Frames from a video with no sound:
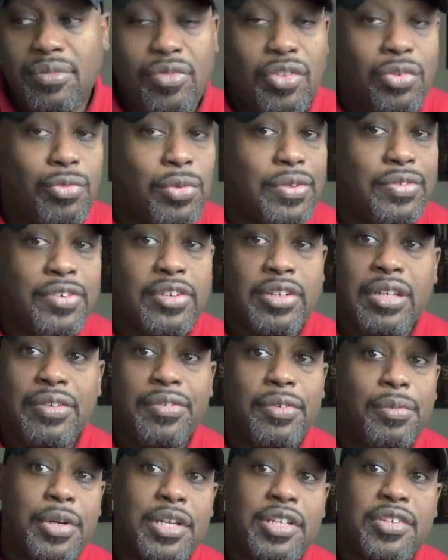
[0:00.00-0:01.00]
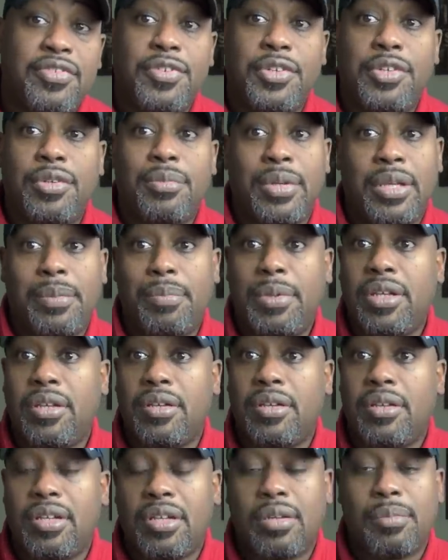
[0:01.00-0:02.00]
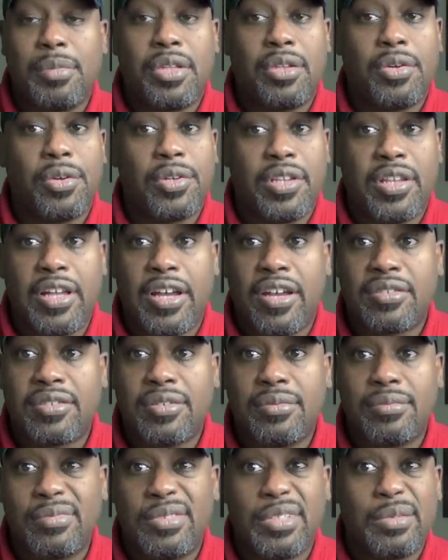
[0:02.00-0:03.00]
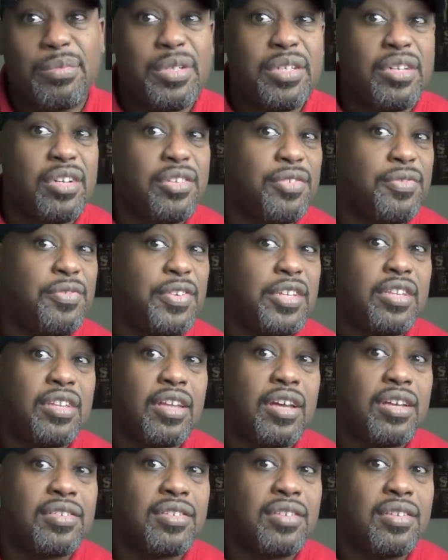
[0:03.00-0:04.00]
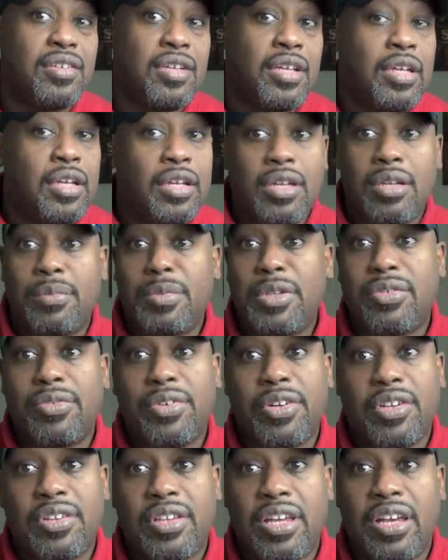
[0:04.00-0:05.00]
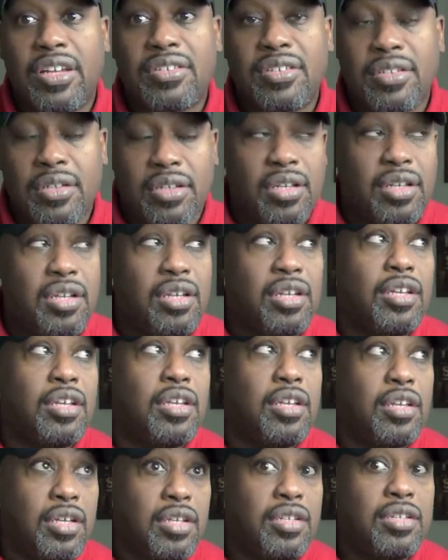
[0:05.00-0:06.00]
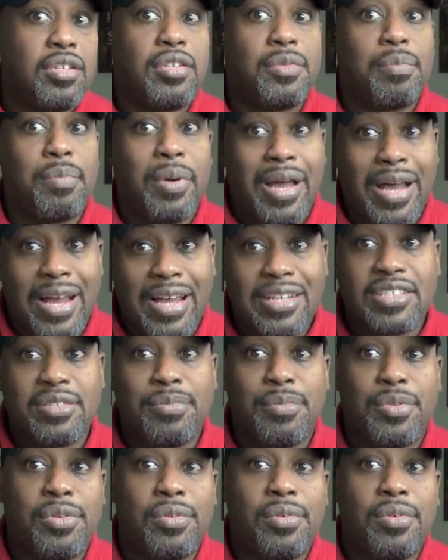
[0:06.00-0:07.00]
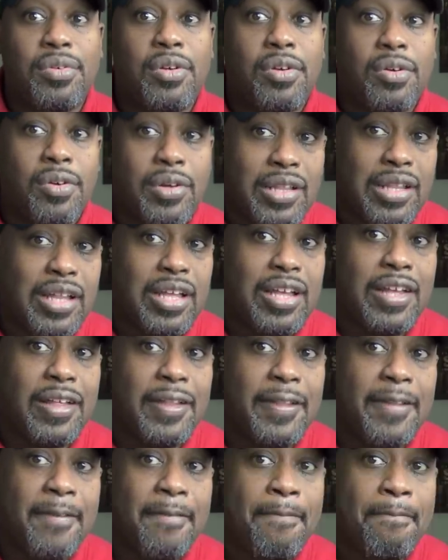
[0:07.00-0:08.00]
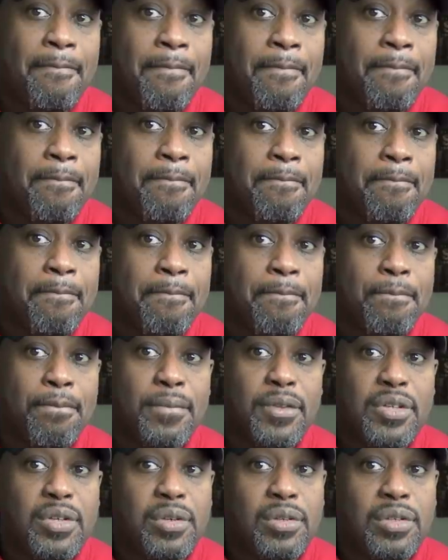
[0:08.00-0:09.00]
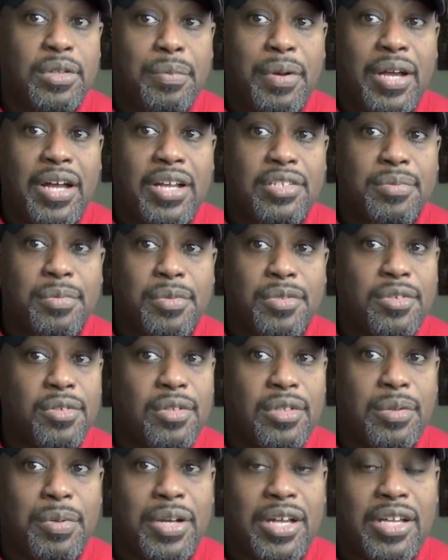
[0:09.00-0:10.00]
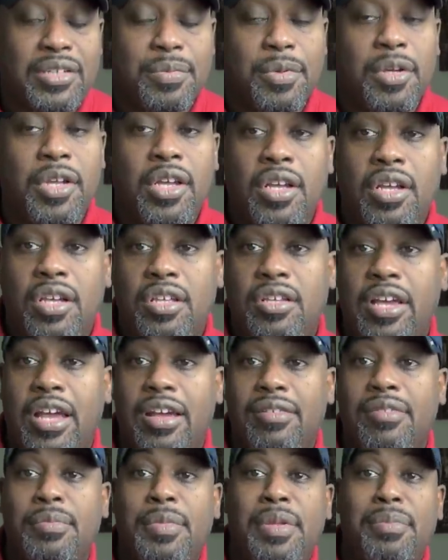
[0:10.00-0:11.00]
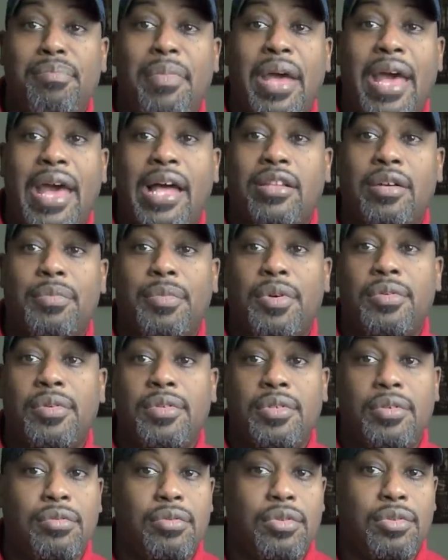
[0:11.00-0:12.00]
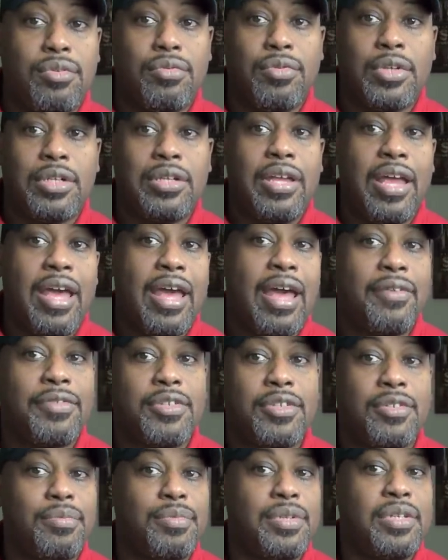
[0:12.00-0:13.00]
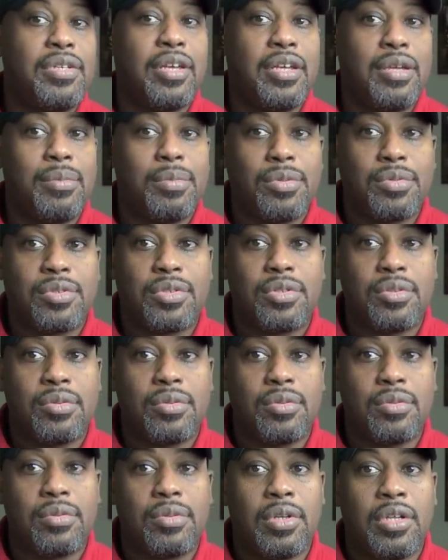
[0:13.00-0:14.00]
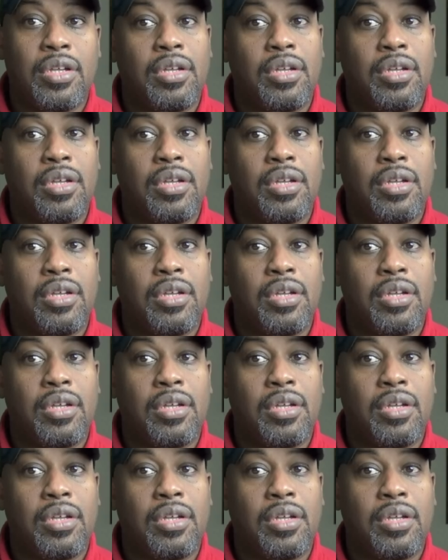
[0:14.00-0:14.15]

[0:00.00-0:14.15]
Whatever a living wage for you may be. It could be 30000 it could be 150000 it could be 300000 It is possible online. Totally possible, totally possible. And you have to be malleable. You, you really have to be able to